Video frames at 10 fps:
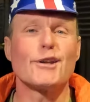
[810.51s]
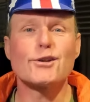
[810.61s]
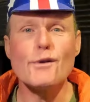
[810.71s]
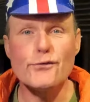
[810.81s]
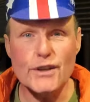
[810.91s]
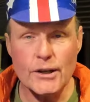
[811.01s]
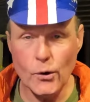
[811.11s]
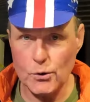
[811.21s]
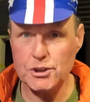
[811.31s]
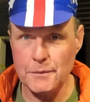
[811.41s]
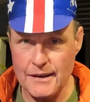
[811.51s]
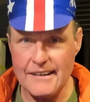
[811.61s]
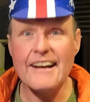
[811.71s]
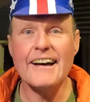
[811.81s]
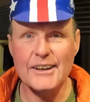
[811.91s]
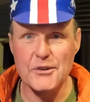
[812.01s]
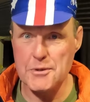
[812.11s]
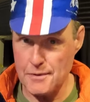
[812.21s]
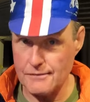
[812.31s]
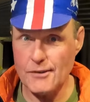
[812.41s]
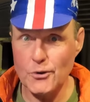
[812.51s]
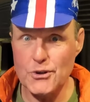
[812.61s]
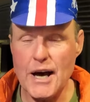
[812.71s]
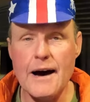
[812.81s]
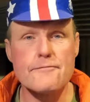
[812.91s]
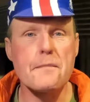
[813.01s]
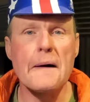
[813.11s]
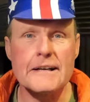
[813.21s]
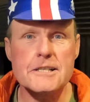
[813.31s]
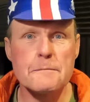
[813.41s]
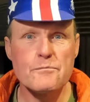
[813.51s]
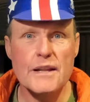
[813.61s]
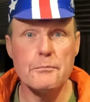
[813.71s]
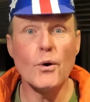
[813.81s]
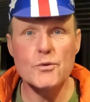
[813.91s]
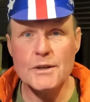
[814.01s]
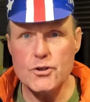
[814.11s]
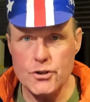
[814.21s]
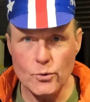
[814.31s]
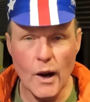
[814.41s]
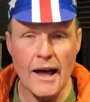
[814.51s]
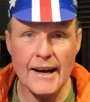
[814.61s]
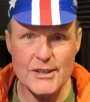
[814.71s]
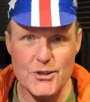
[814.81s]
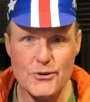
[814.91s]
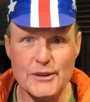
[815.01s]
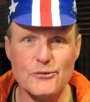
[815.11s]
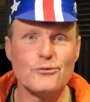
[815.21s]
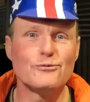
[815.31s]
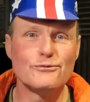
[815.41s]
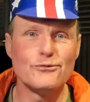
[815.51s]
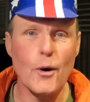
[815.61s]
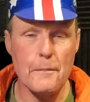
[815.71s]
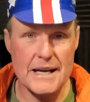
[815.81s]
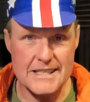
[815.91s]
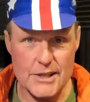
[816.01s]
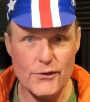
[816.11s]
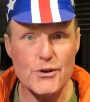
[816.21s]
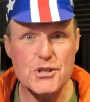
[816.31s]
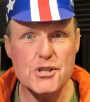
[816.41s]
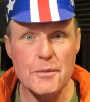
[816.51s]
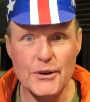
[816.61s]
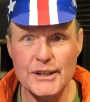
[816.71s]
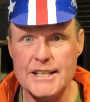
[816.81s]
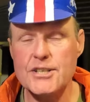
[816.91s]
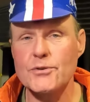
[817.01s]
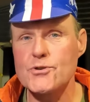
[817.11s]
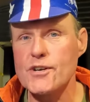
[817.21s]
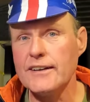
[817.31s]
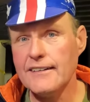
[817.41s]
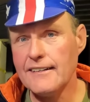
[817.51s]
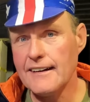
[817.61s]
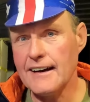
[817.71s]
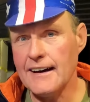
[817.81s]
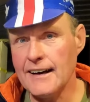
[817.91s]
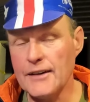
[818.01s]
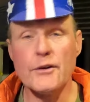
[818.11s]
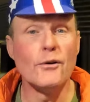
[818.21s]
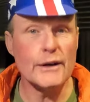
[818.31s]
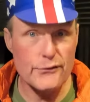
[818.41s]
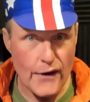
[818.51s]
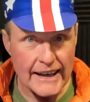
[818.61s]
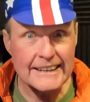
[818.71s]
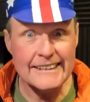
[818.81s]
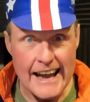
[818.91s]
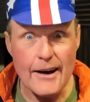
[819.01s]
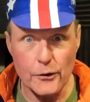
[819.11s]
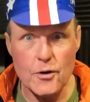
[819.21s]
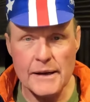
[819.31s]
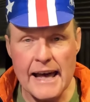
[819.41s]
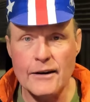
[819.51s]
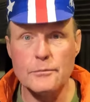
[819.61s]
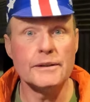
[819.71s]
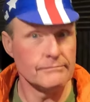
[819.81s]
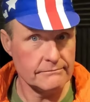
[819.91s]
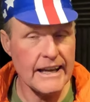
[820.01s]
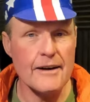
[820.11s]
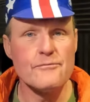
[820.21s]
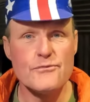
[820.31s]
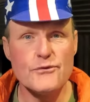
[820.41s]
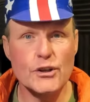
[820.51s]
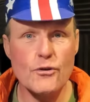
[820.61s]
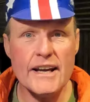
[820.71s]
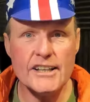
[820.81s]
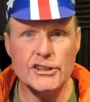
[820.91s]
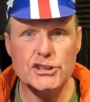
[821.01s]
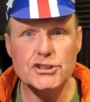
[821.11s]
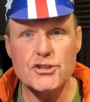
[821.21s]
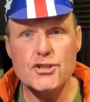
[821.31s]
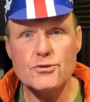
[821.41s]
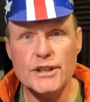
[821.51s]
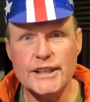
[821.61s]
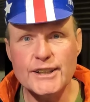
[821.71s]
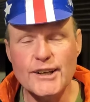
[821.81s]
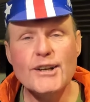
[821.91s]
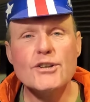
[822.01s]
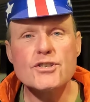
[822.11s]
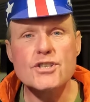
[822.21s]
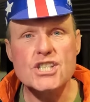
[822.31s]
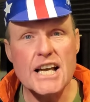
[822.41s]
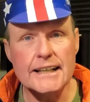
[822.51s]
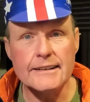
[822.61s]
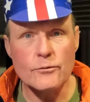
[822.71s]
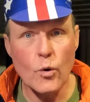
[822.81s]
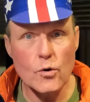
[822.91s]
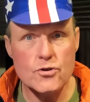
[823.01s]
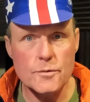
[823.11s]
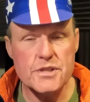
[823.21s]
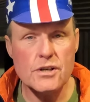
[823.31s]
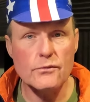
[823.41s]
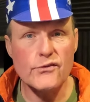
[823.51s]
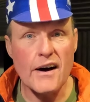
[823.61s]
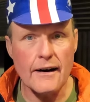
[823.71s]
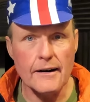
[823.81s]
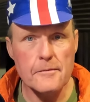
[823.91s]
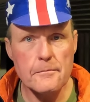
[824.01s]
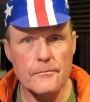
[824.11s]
thrifty Yorkshireman, I got them at under half price. Bought them in July during what passes for a summer in this country, and they're only finally now coming out. But yeah, great addition to the cycling wardrobe so far.